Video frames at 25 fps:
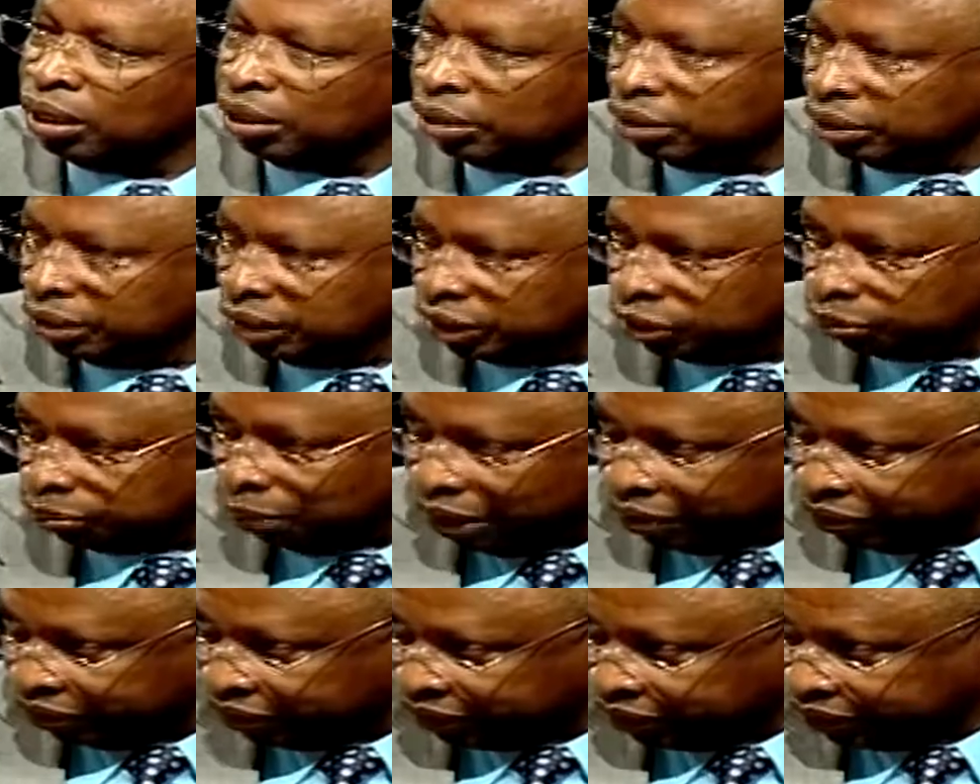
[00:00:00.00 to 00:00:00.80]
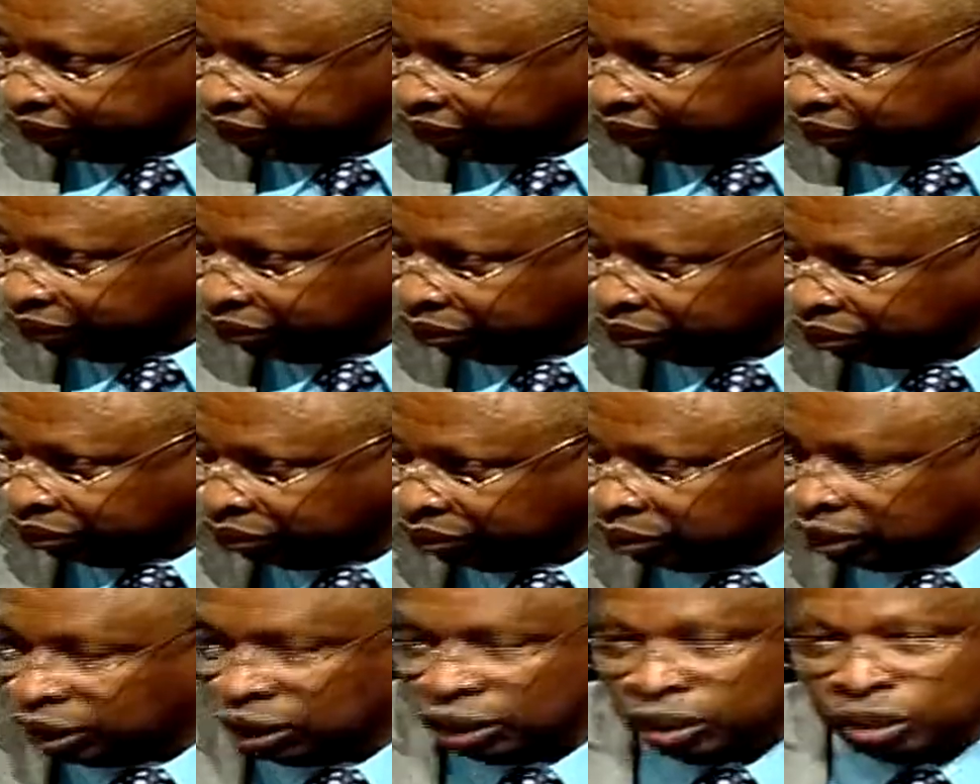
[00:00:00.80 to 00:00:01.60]
disparity, you know.
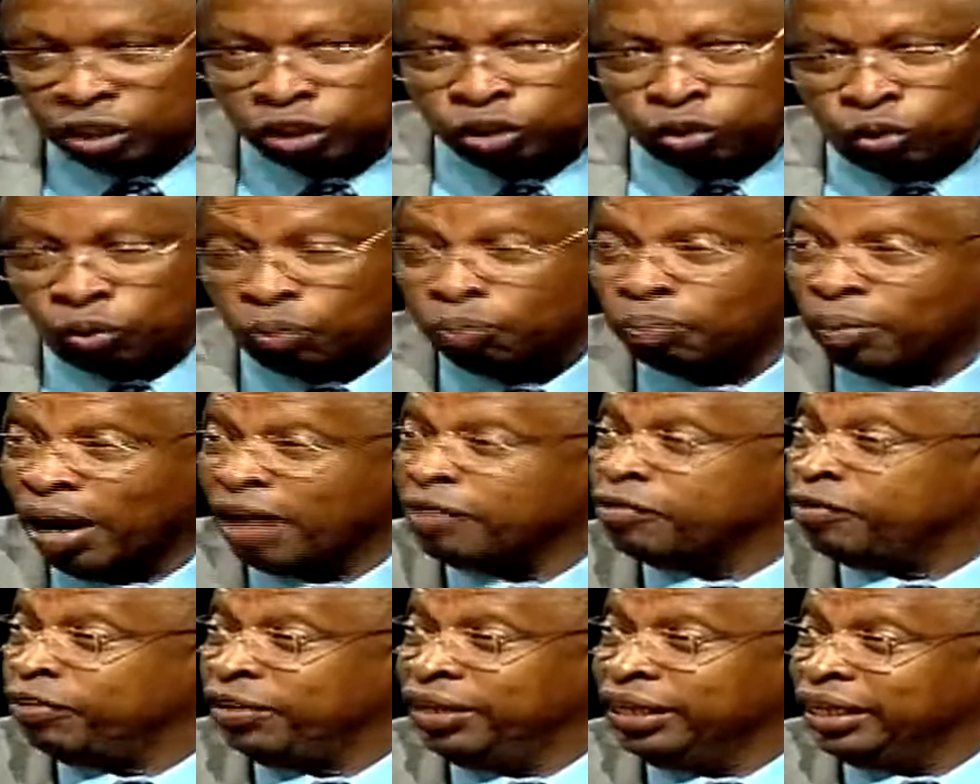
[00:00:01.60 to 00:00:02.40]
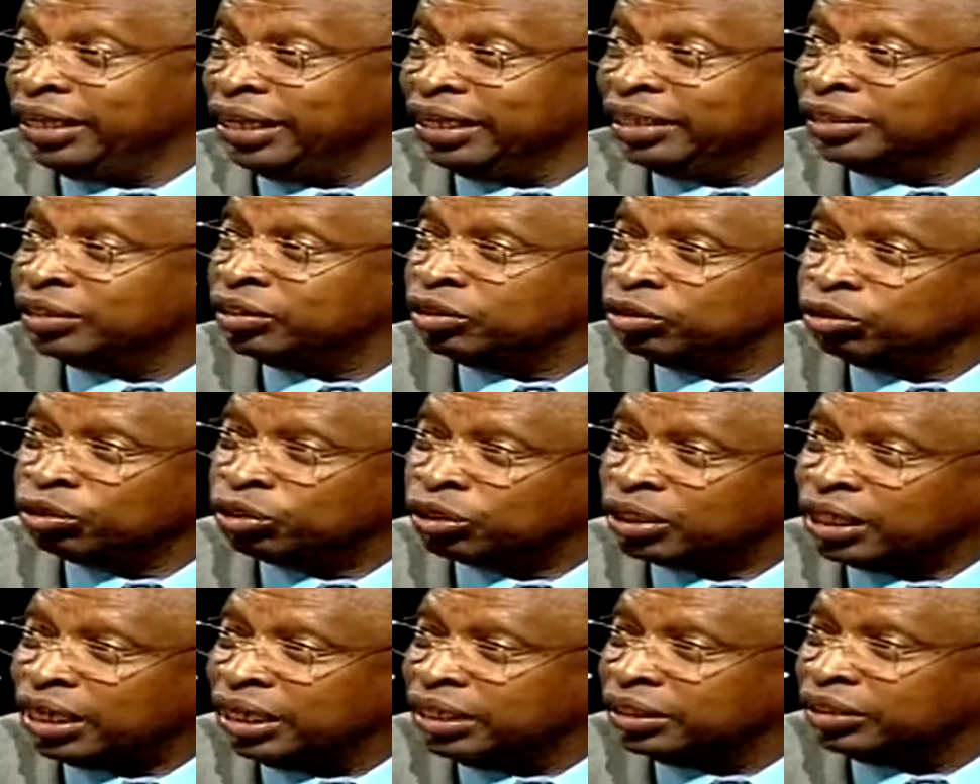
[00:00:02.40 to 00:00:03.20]
So my feeling is those
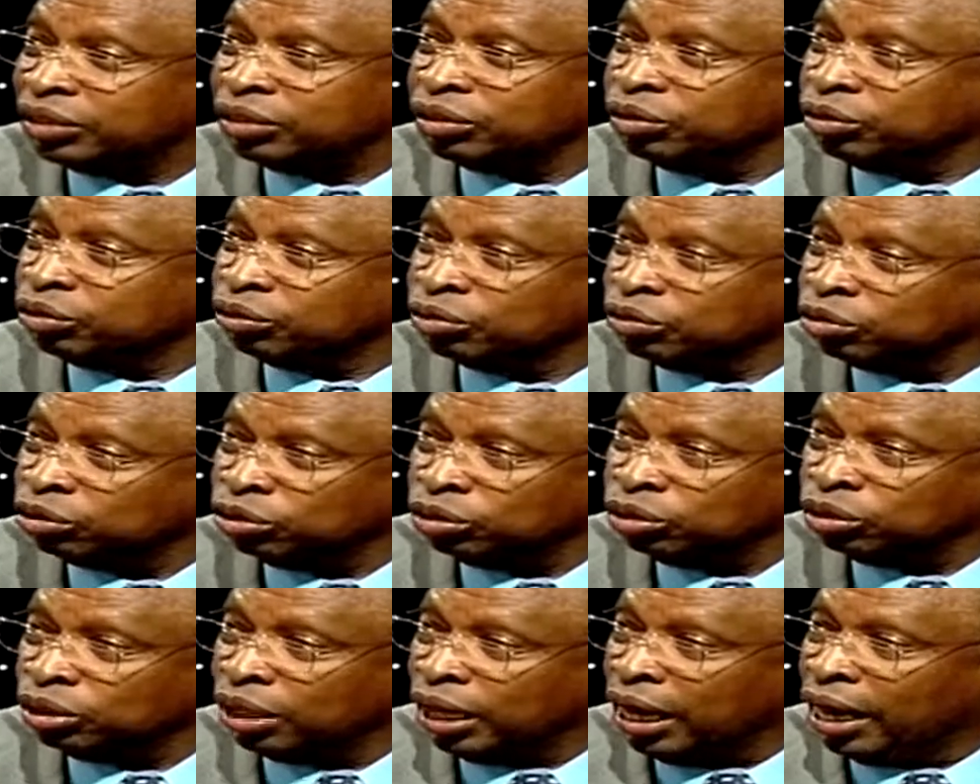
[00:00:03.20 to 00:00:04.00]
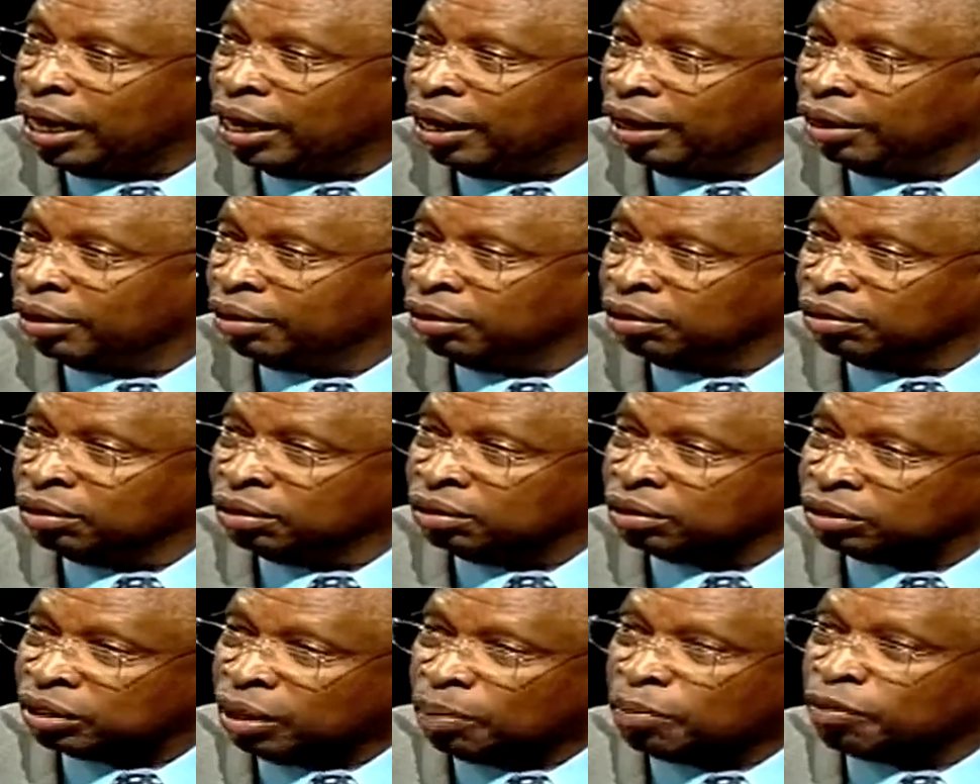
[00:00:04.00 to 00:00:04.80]
kits, you know,
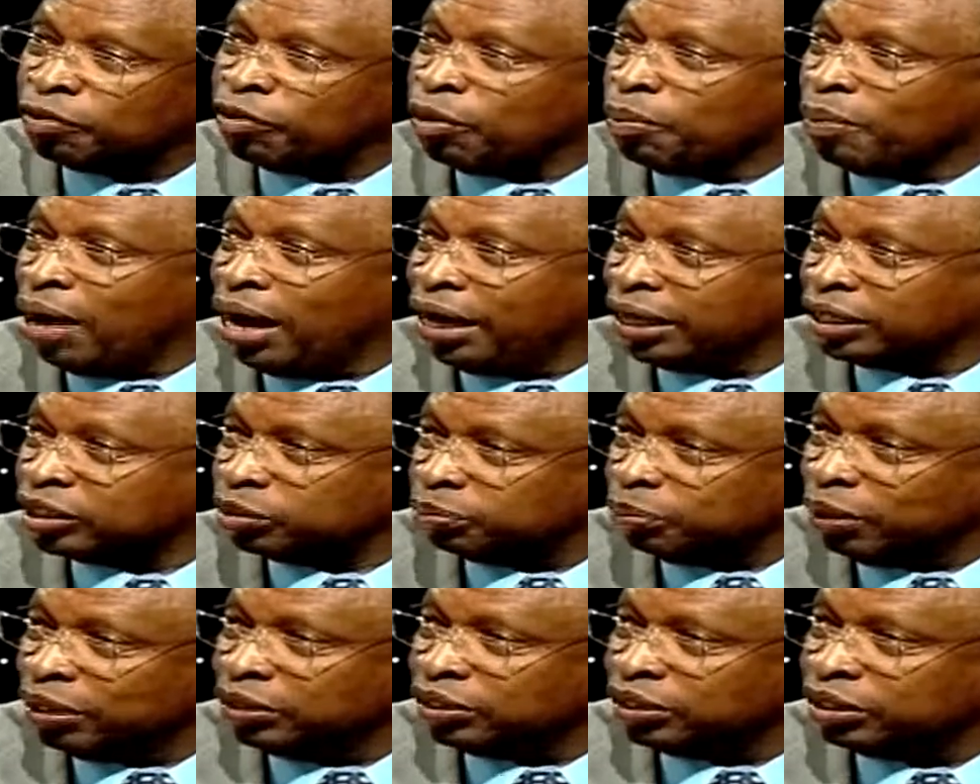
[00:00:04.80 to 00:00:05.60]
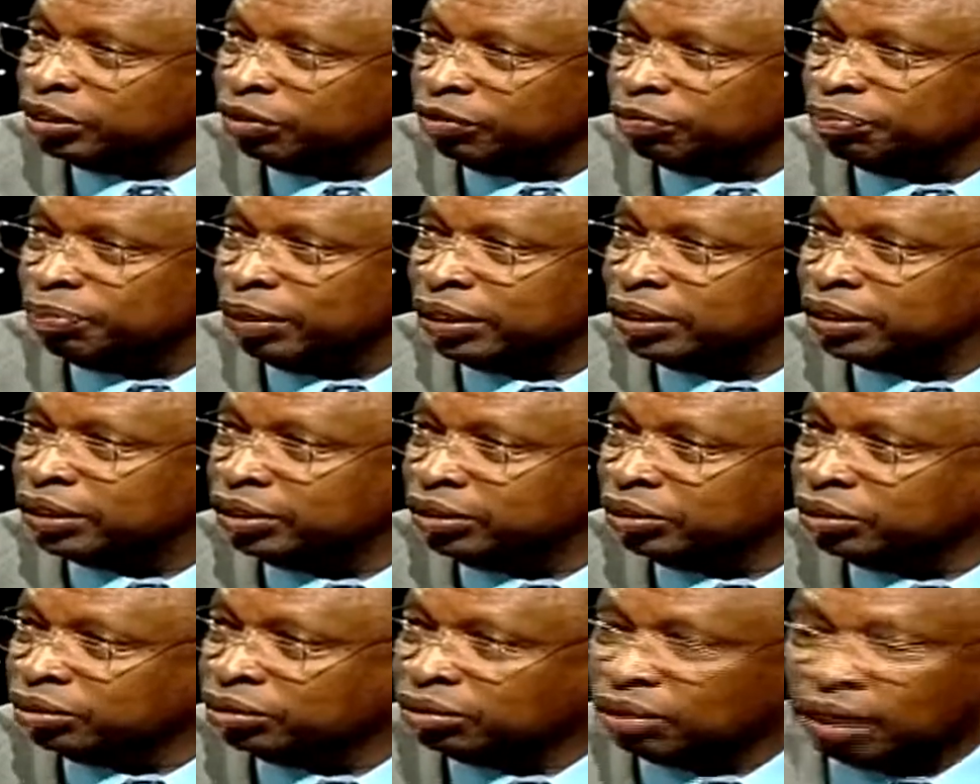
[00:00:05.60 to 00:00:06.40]
some of them are expensive, but you
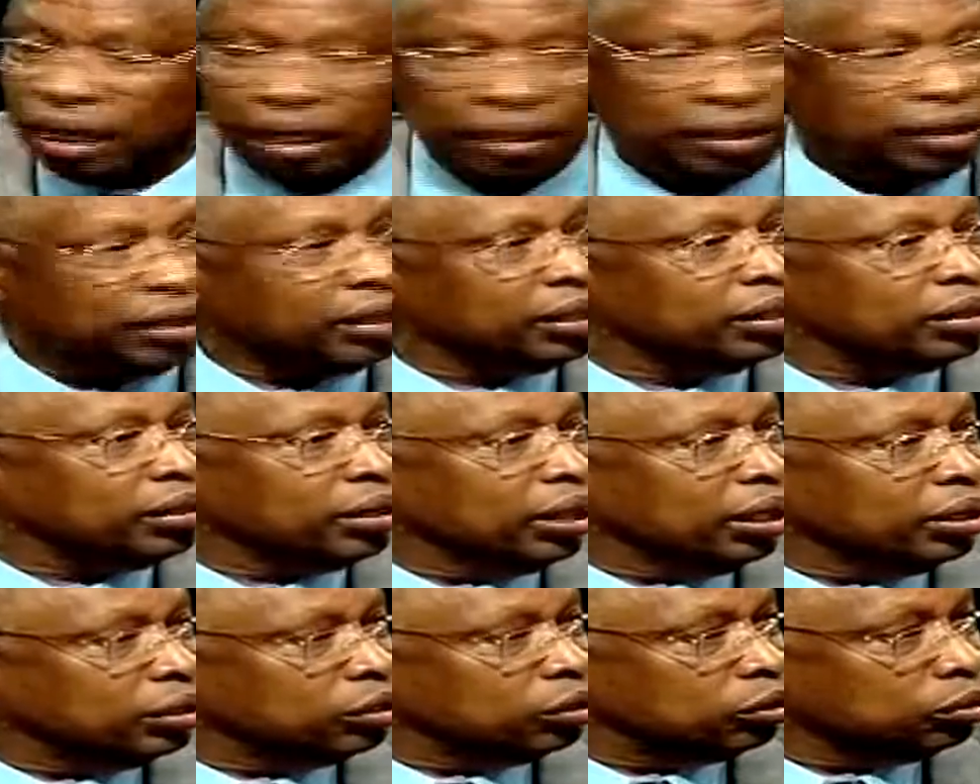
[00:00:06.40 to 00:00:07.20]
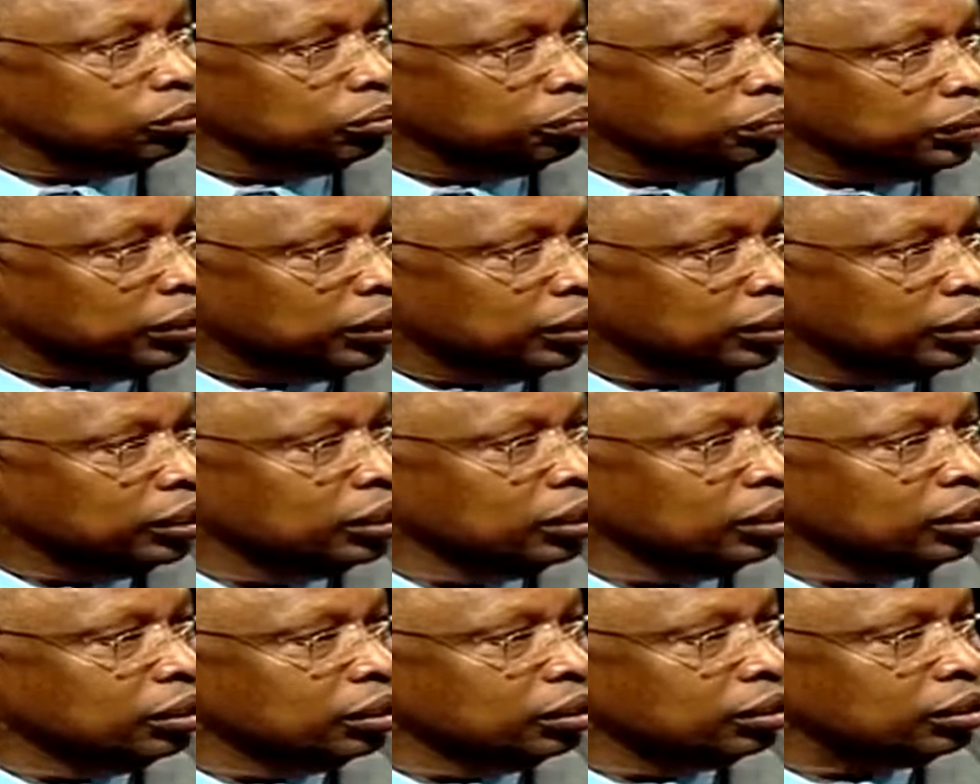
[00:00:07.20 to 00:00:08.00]
know, I think there should be
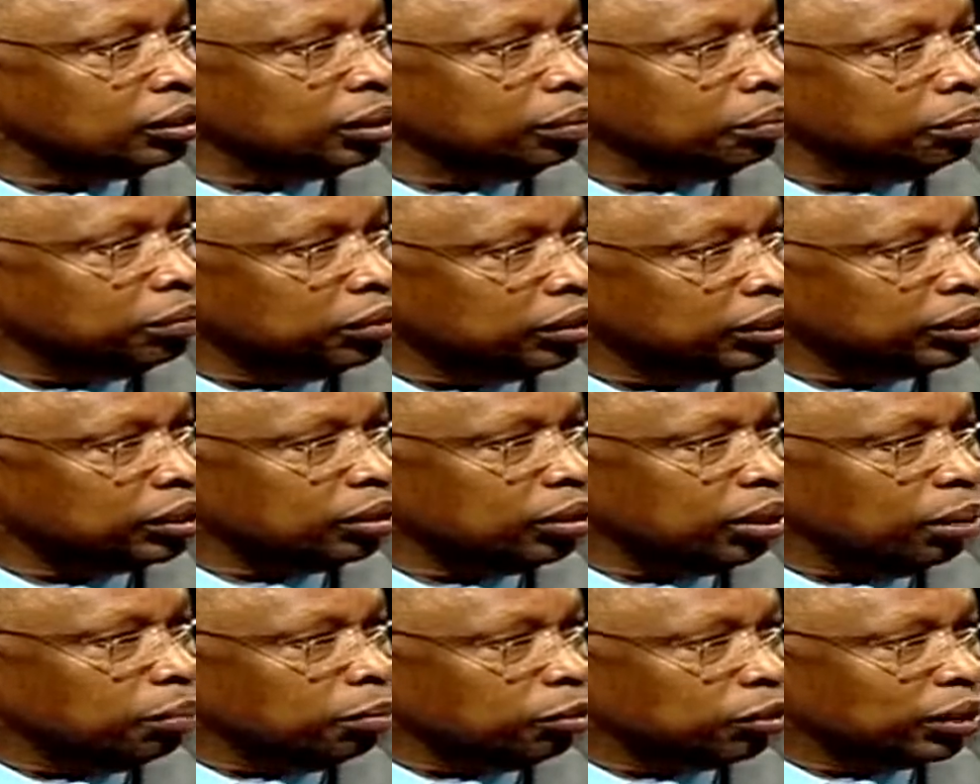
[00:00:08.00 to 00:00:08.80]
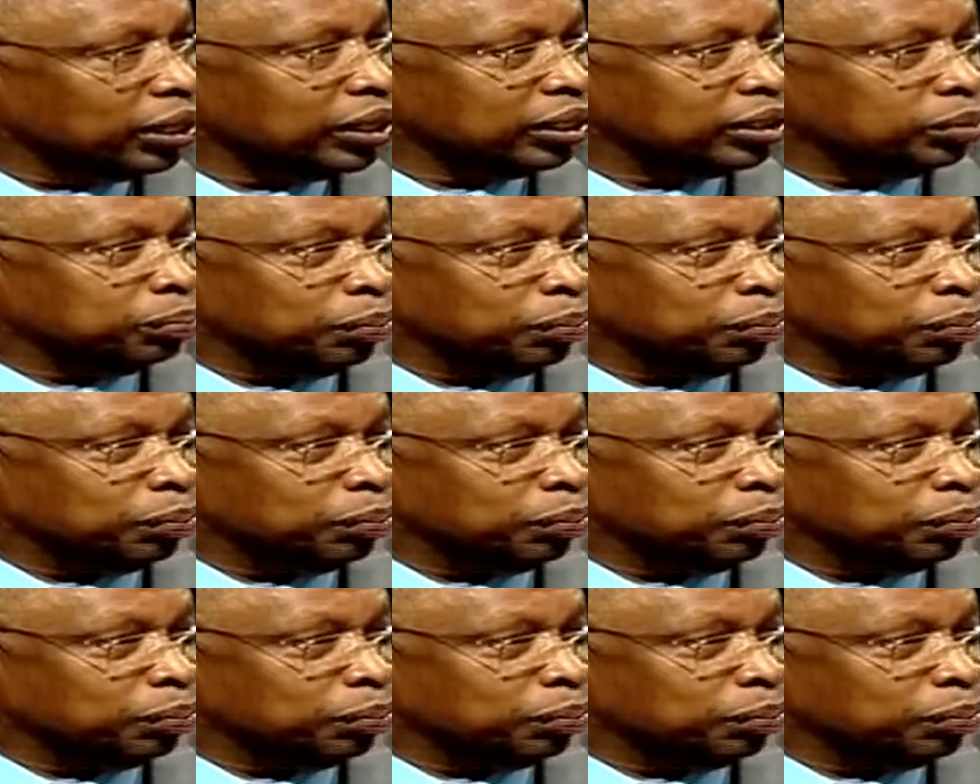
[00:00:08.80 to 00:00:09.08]
some reasonable kits.